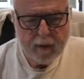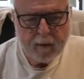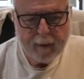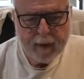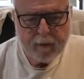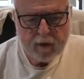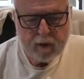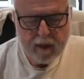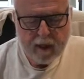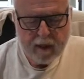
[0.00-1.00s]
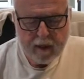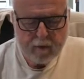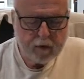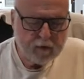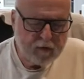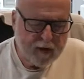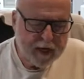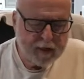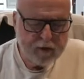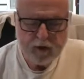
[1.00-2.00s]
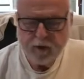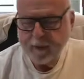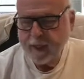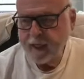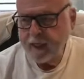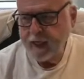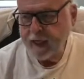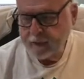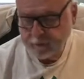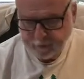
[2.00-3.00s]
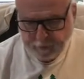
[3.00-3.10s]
people, the providers, be it in